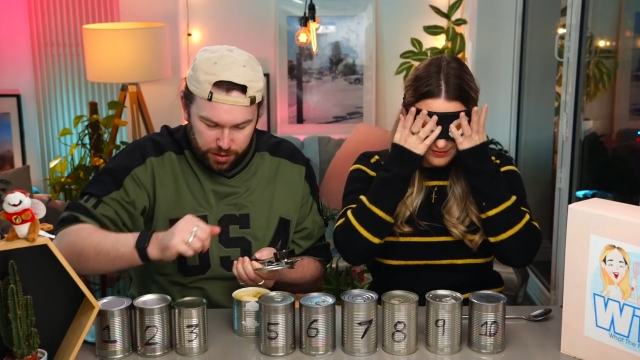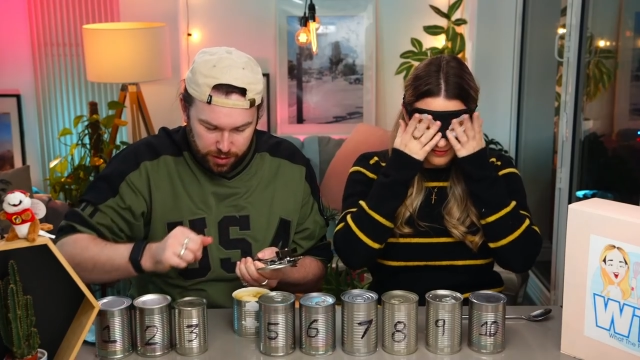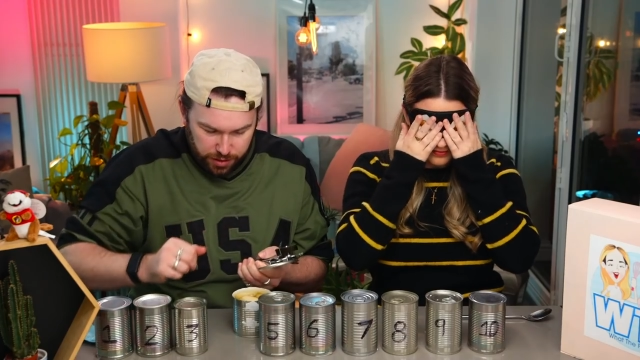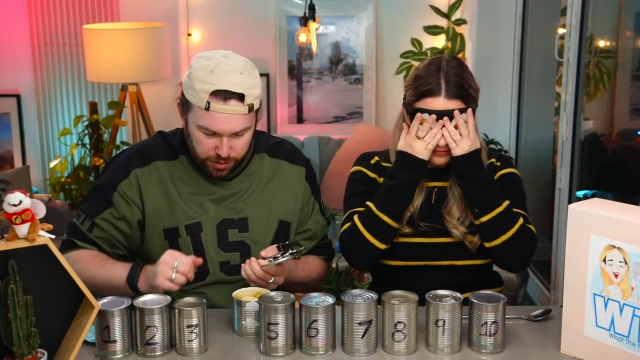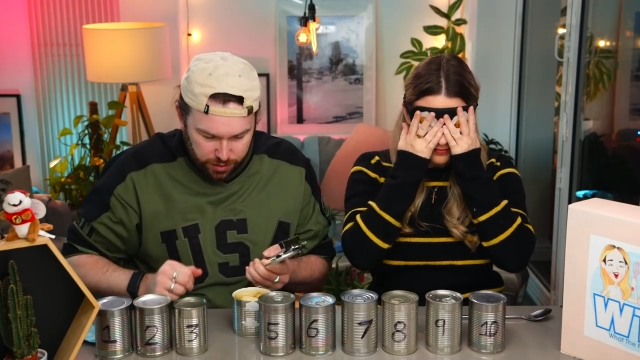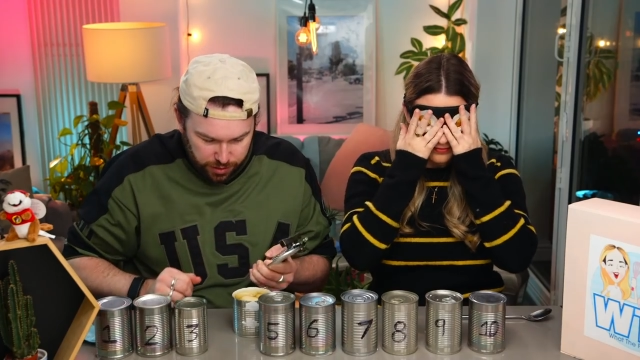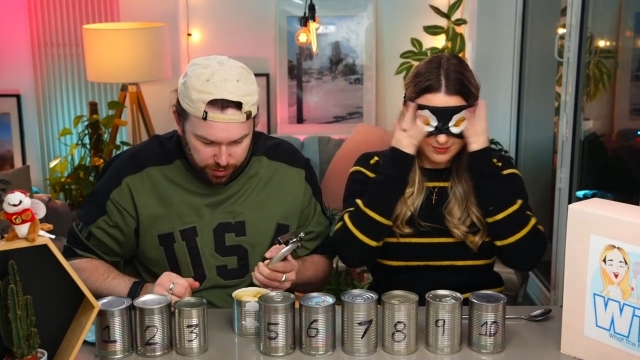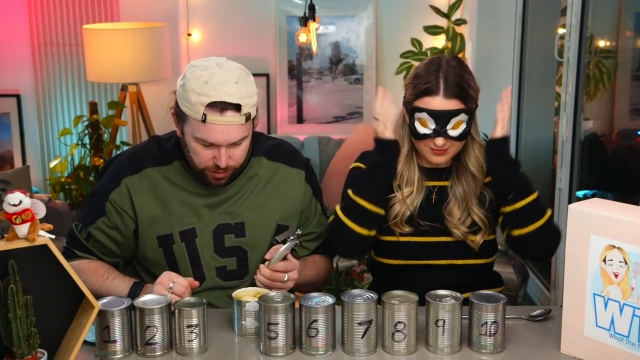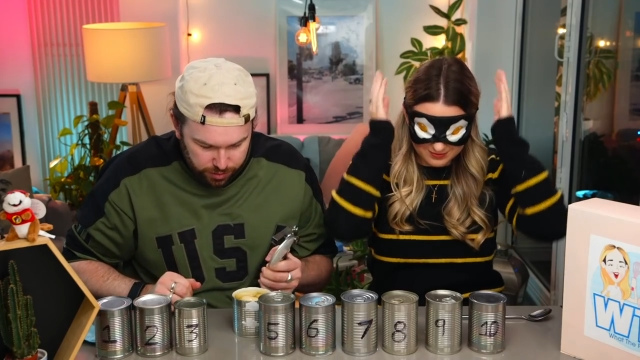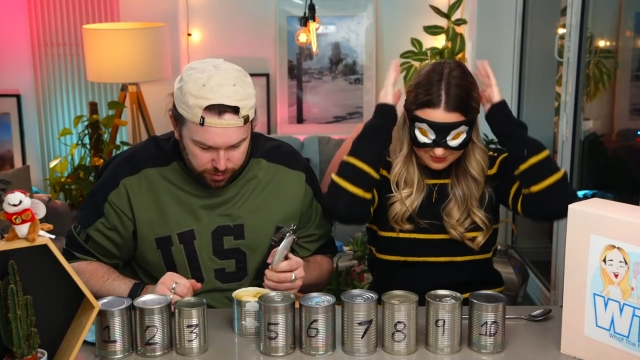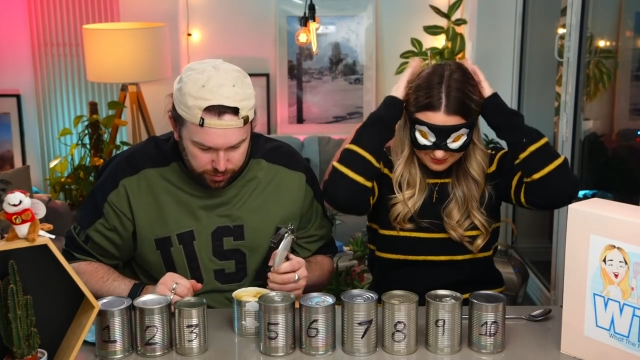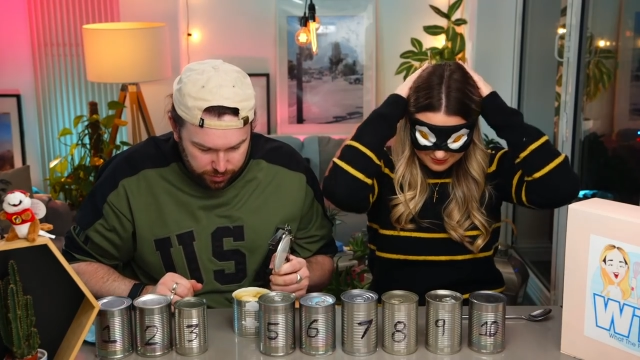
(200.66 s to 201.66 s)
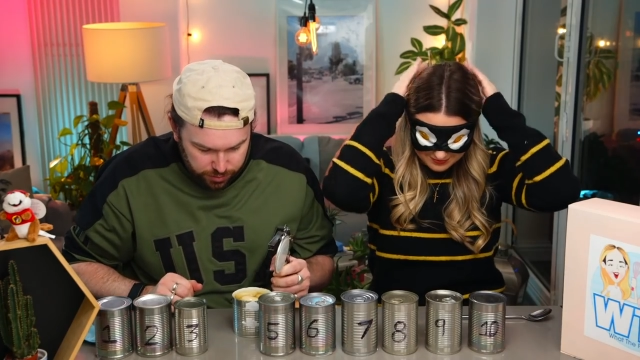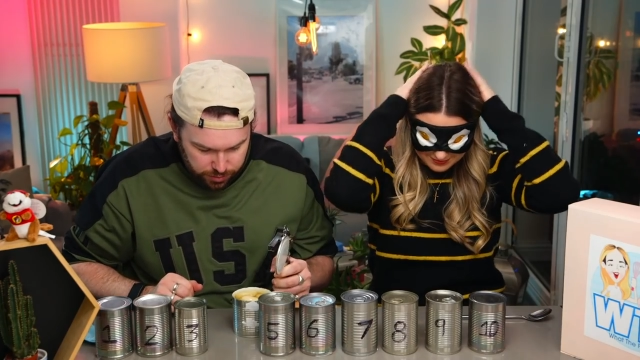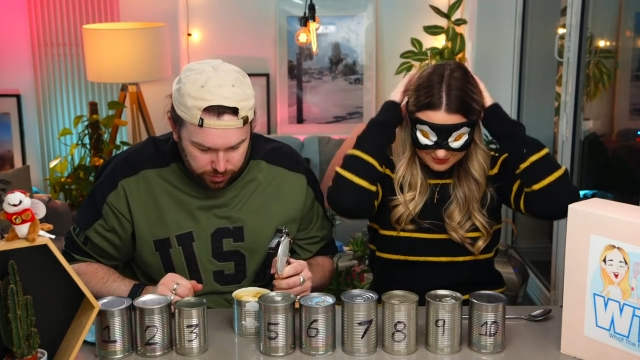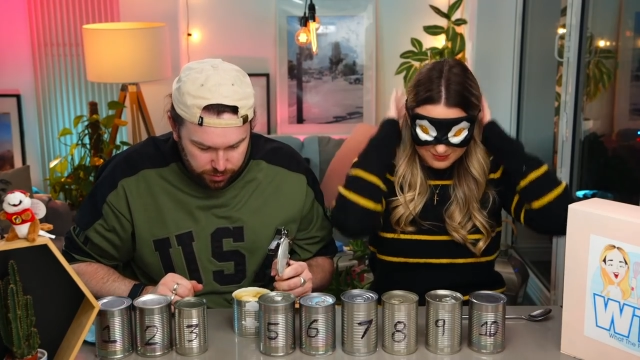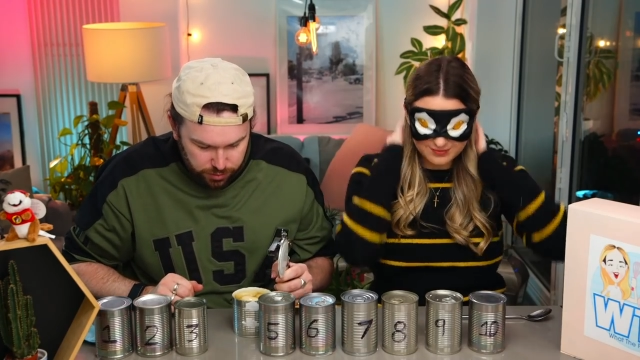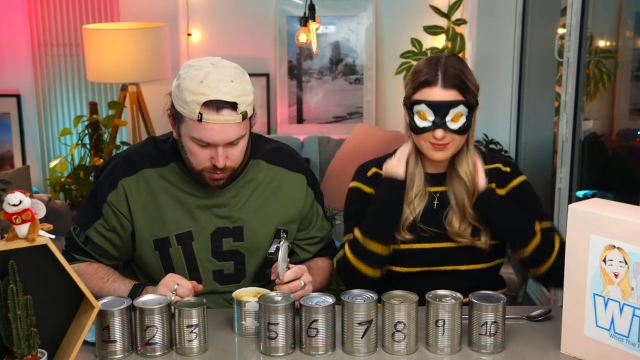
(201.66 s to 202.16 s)

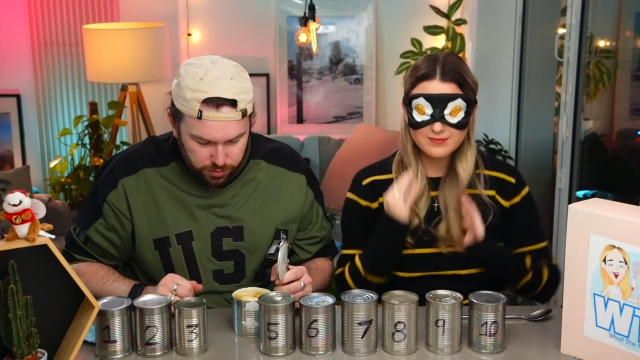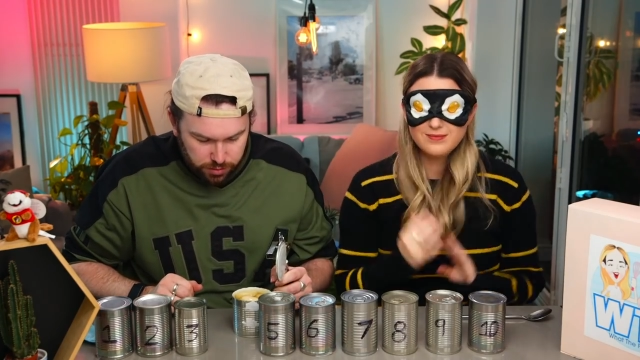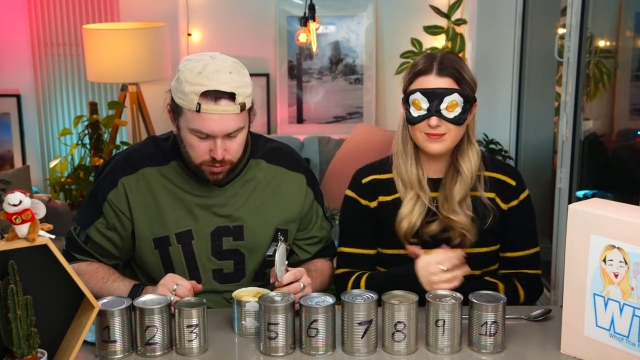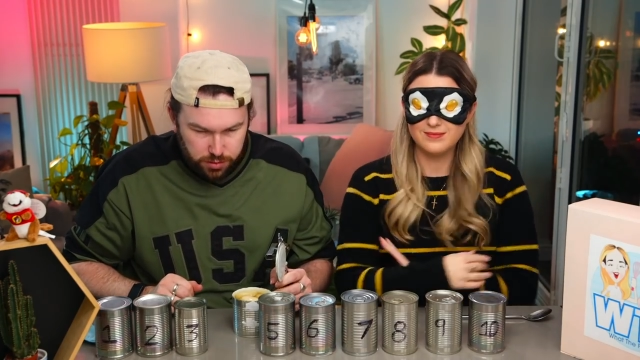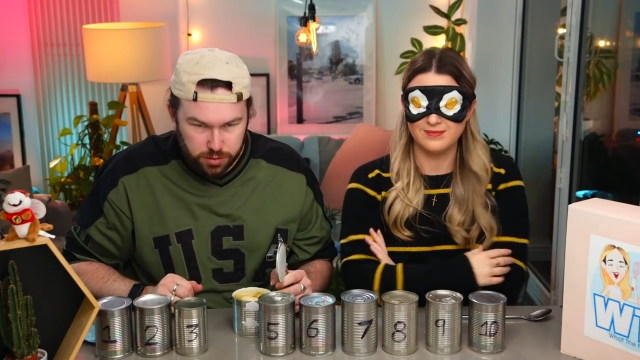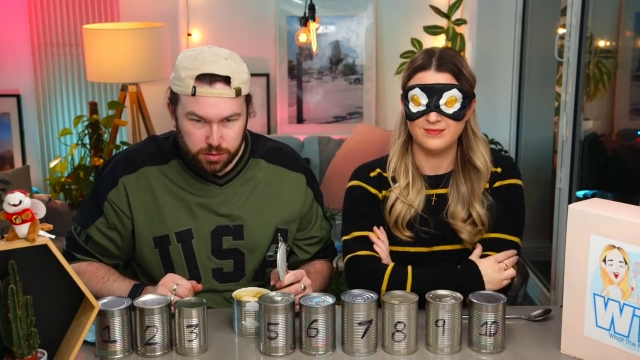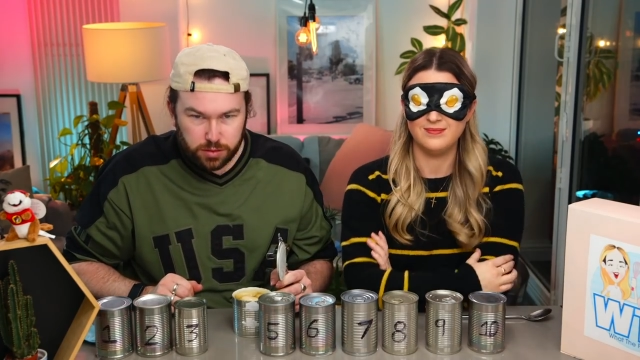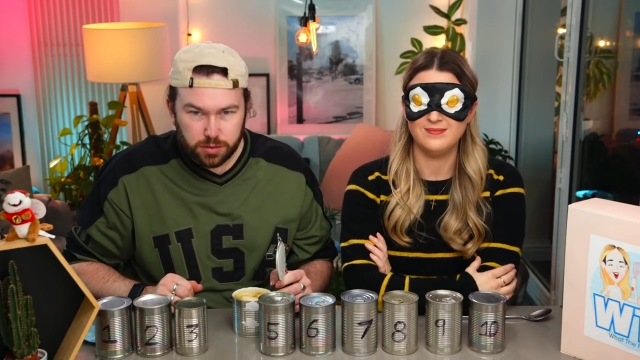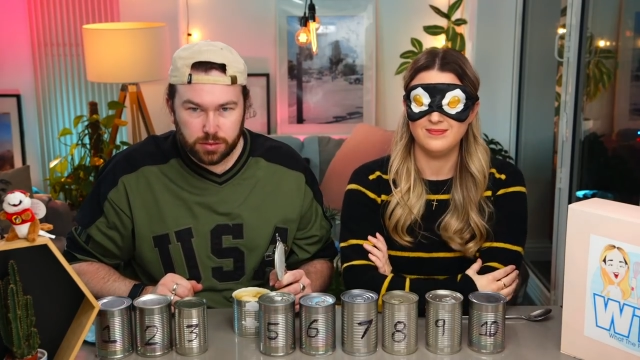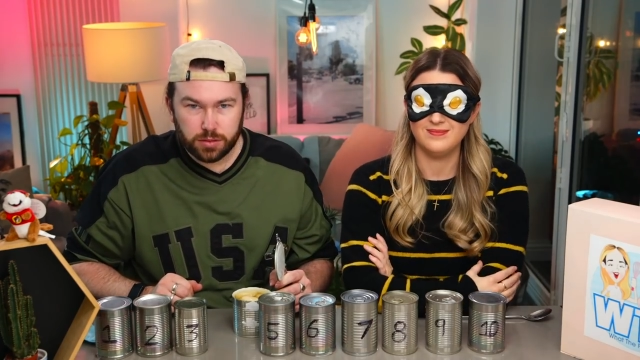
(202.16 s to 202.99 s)
No one is speaking in this clip.